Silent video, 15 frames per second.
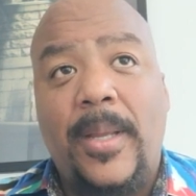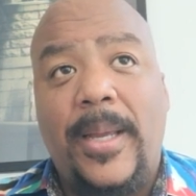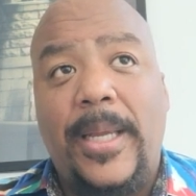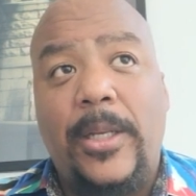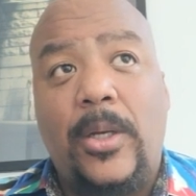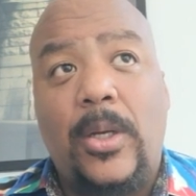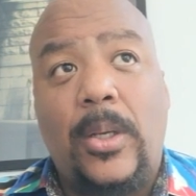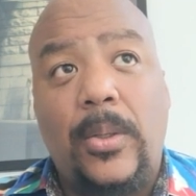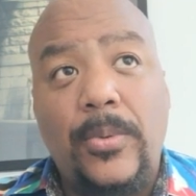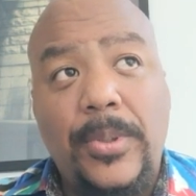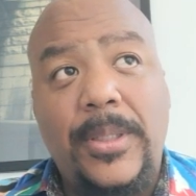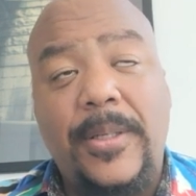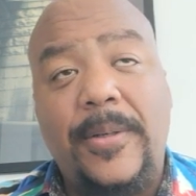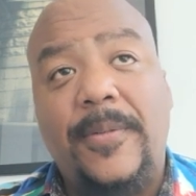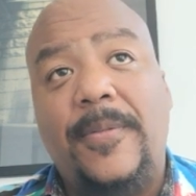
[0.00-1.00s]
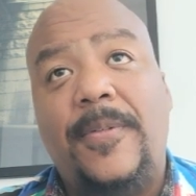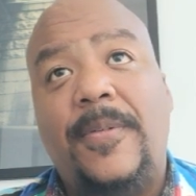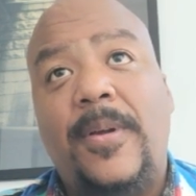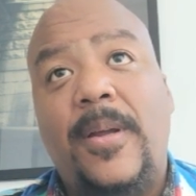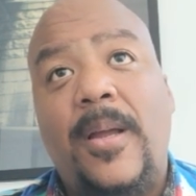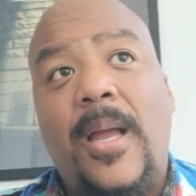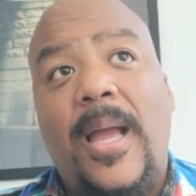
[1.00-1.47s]
inclusive
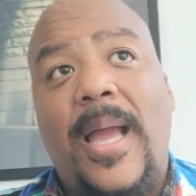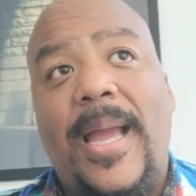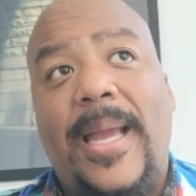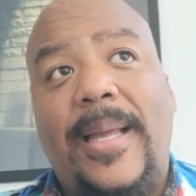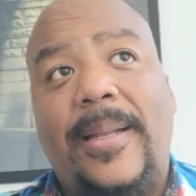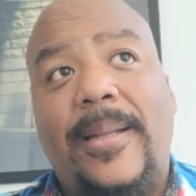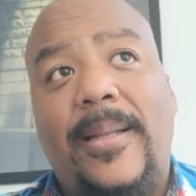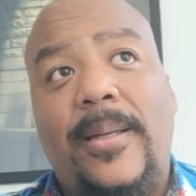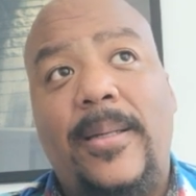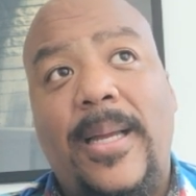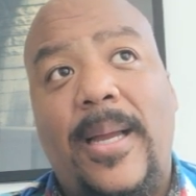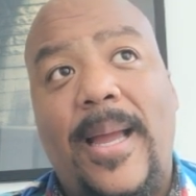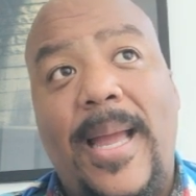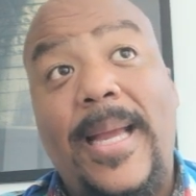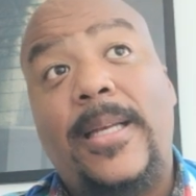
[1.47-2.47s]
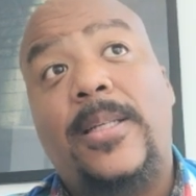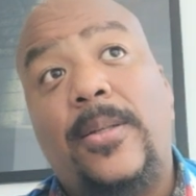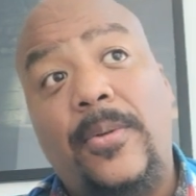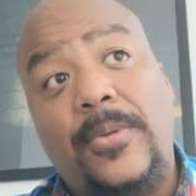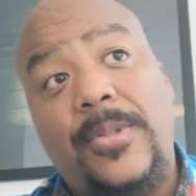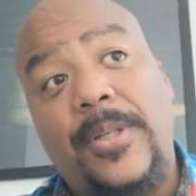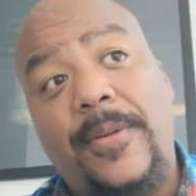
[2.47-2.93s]
and
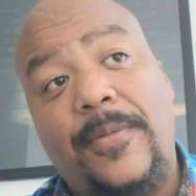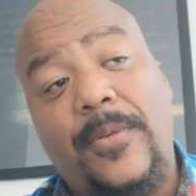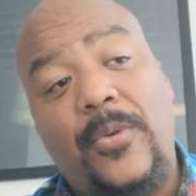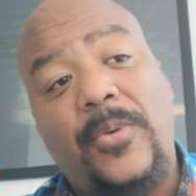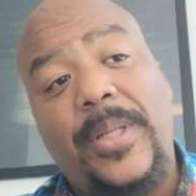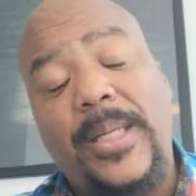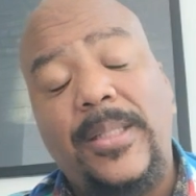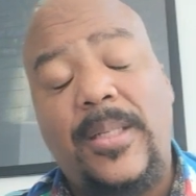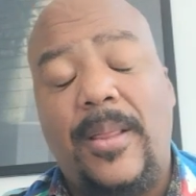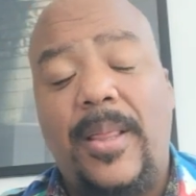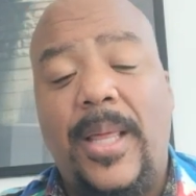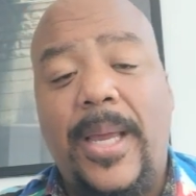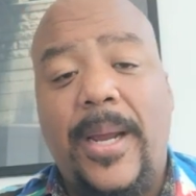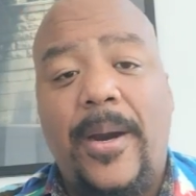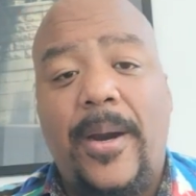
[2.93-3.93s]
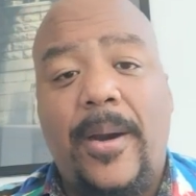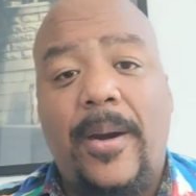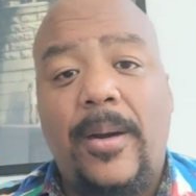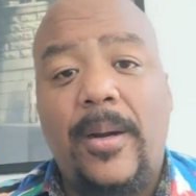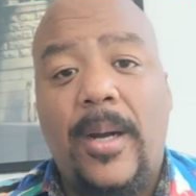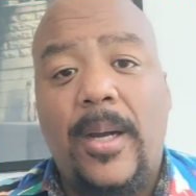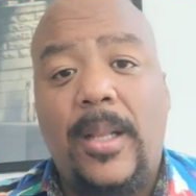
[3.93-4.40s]
exclusive, unique to
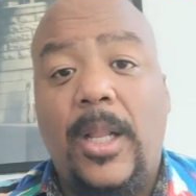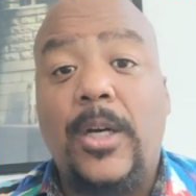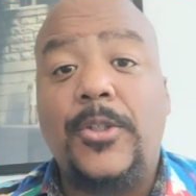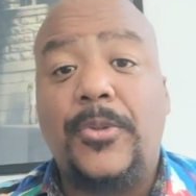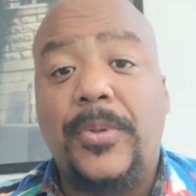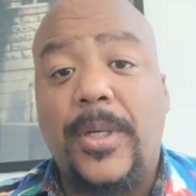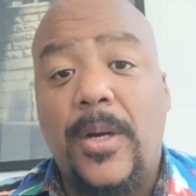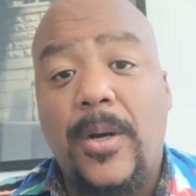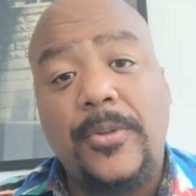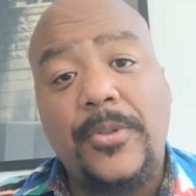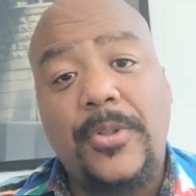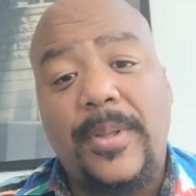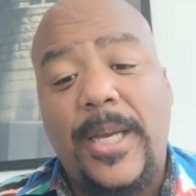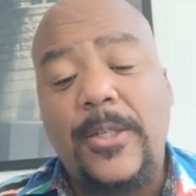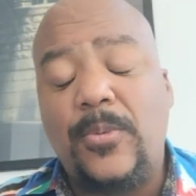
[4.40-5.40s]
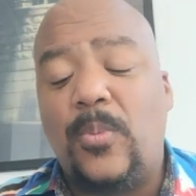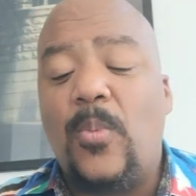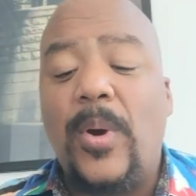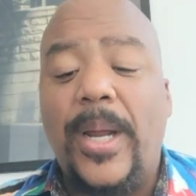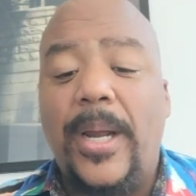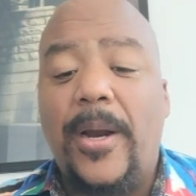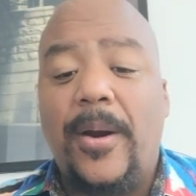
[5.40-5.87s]
their luxury culture. That's
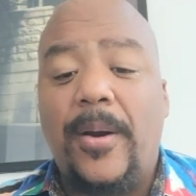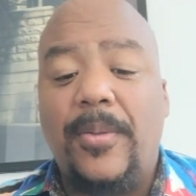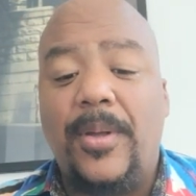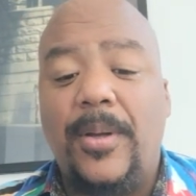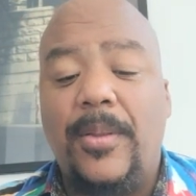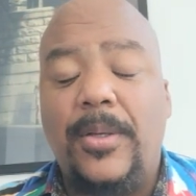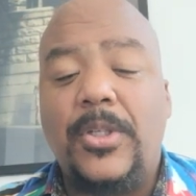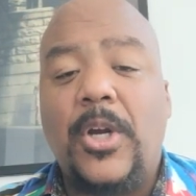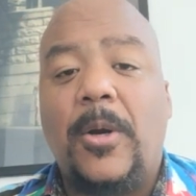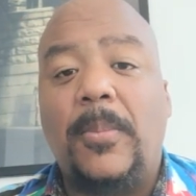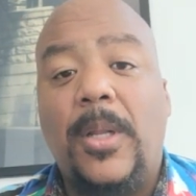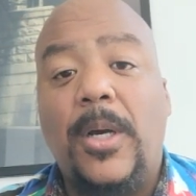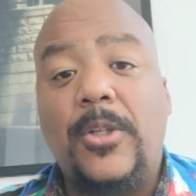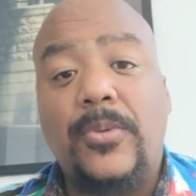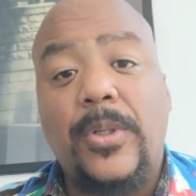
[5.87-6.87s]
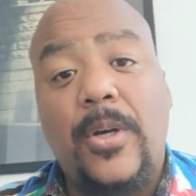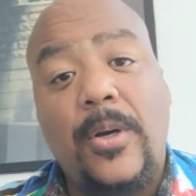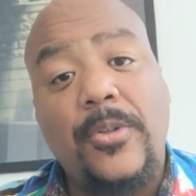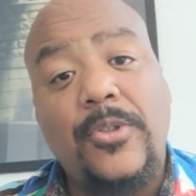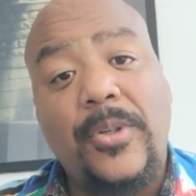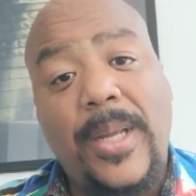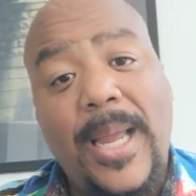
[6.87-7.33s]
where the term luxury
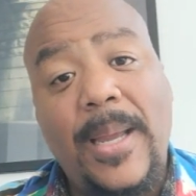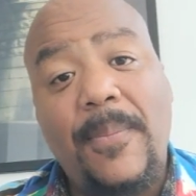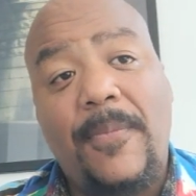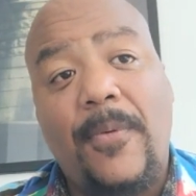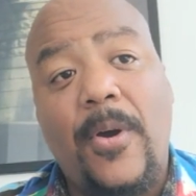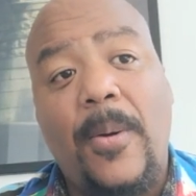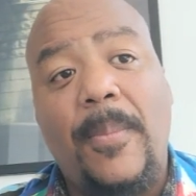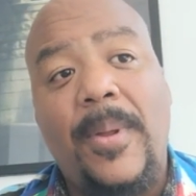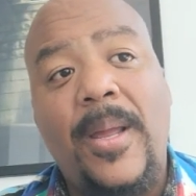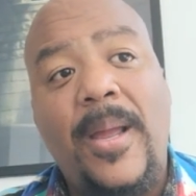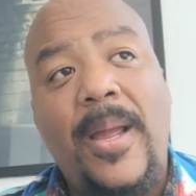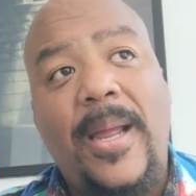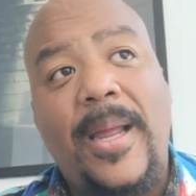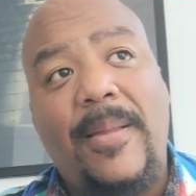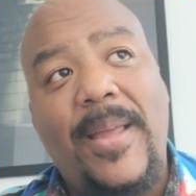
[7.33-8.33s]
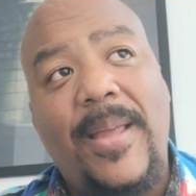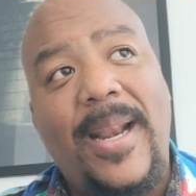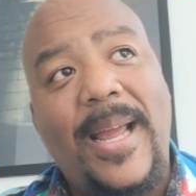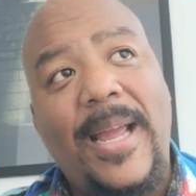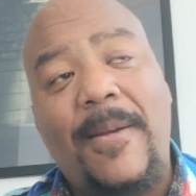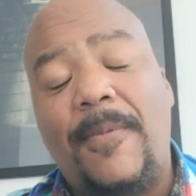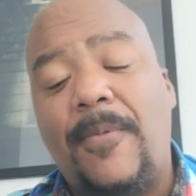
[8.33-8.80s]
culture came from, and
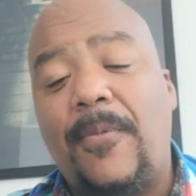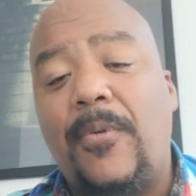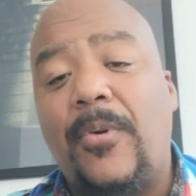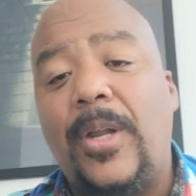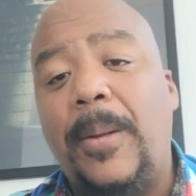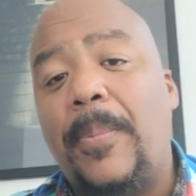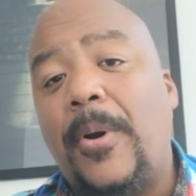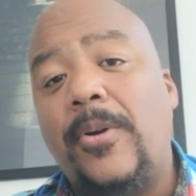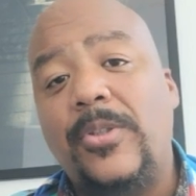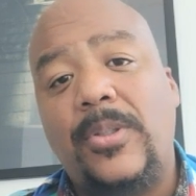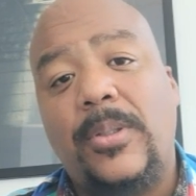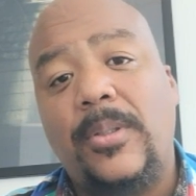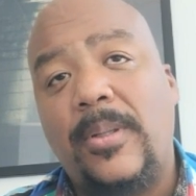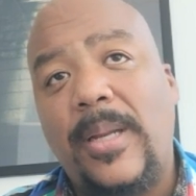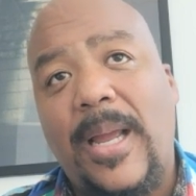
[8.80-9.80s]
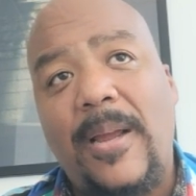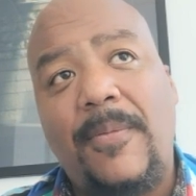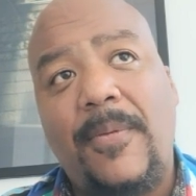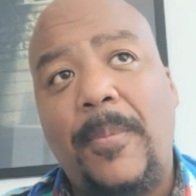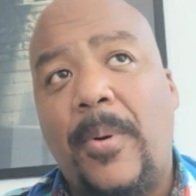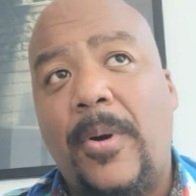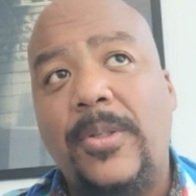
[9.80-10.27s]
that every person,
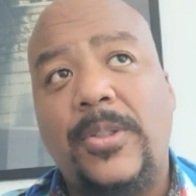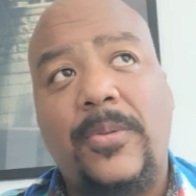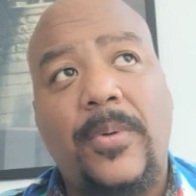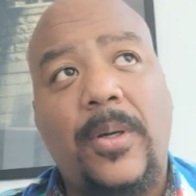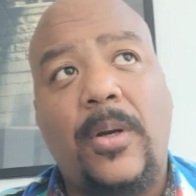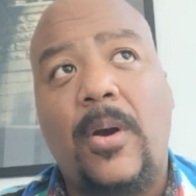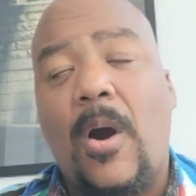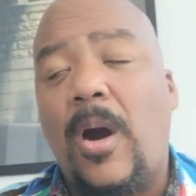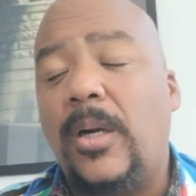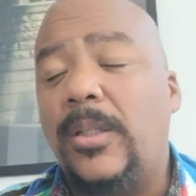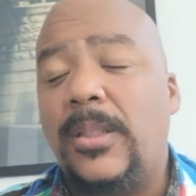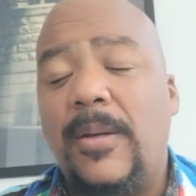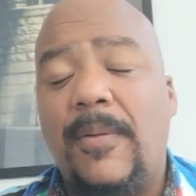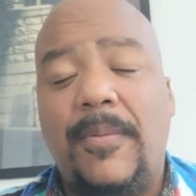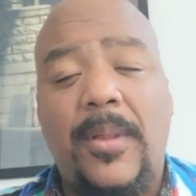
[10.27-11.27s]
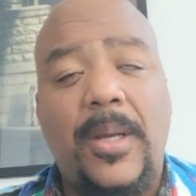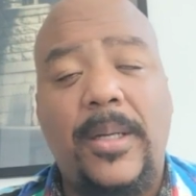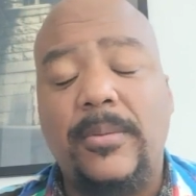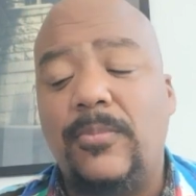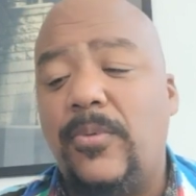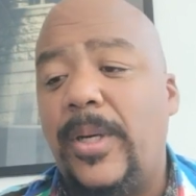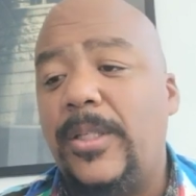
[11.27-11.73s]
regardless of their
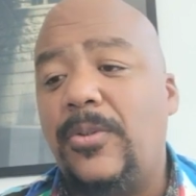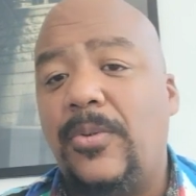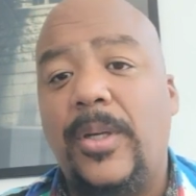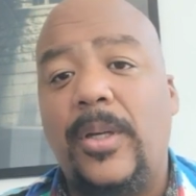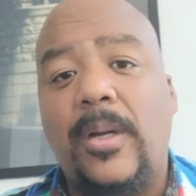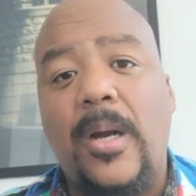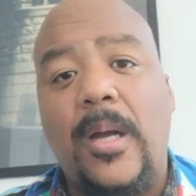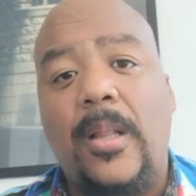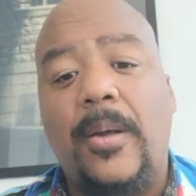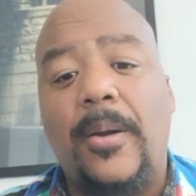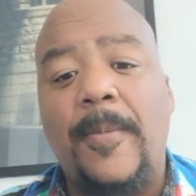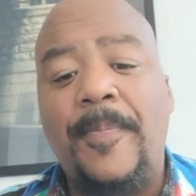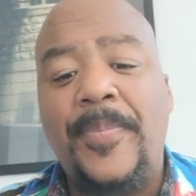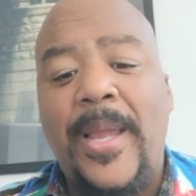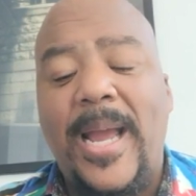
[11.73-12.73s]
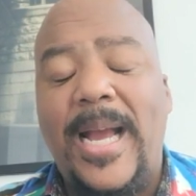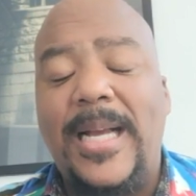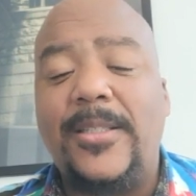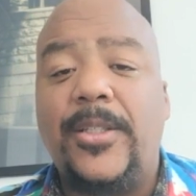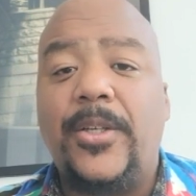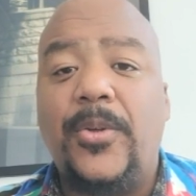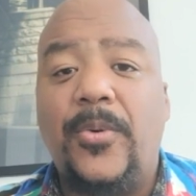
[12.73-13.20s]
race, creed, or color,
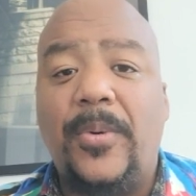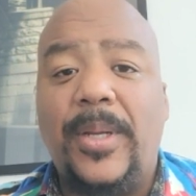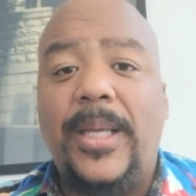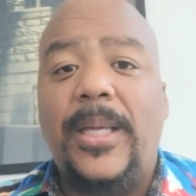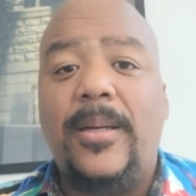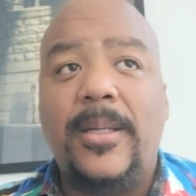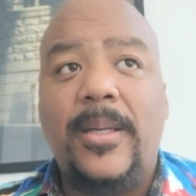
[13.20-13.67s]
has a unique